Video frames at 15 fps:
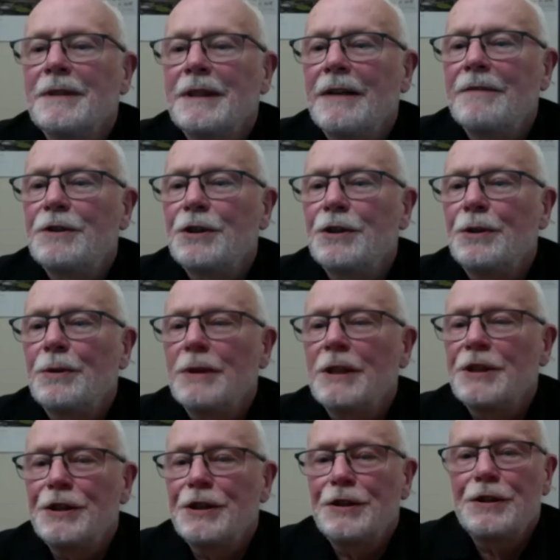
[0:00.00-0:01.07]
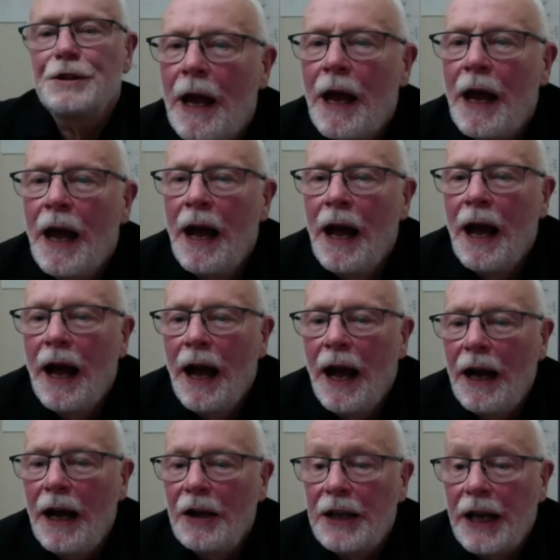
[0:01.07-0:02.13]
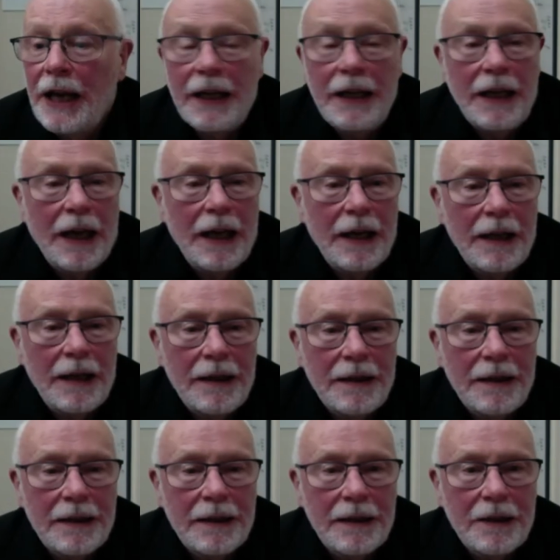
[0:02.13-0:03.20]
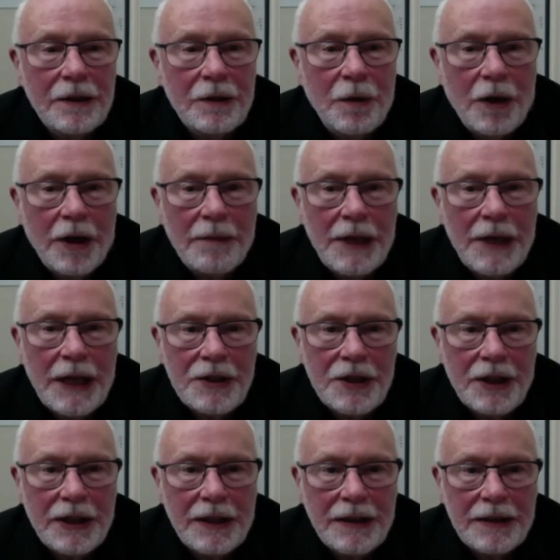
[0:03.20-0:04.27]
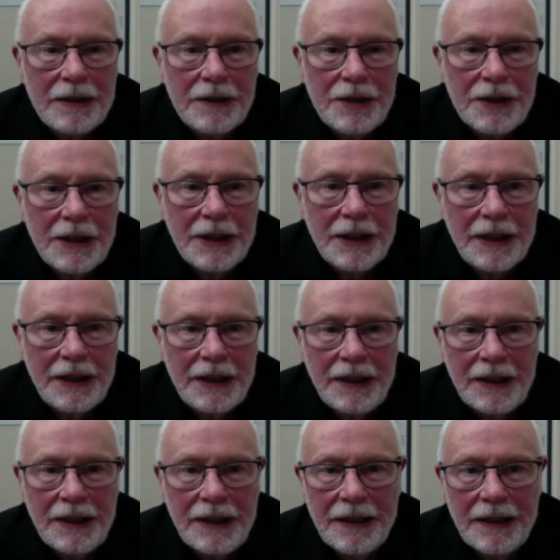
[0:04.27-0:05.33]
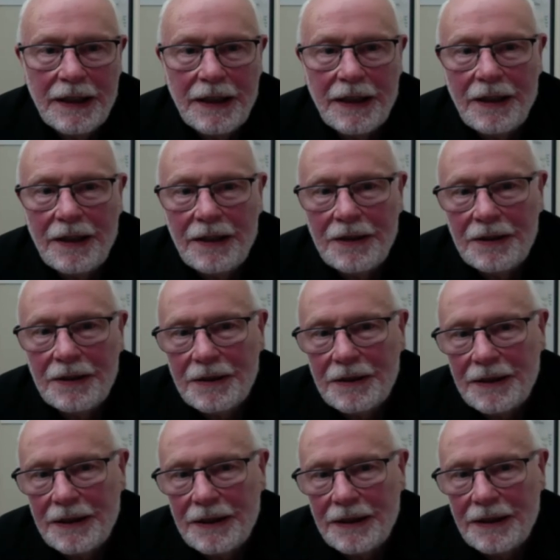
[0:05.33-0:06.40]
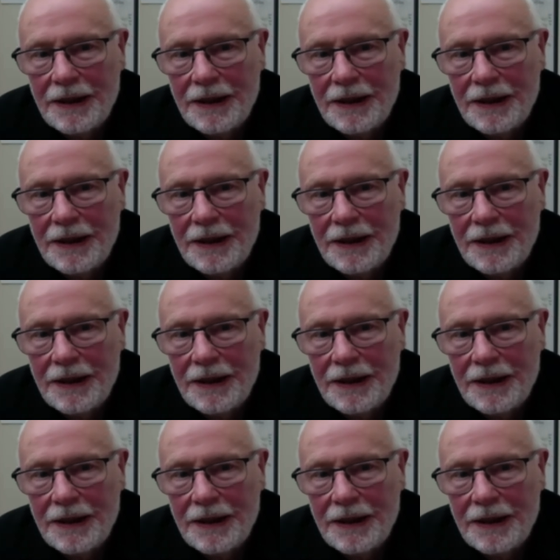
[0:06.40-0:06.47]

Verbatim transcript: have two questions. Uh, okay, uh, quite amazing to see a whole. There's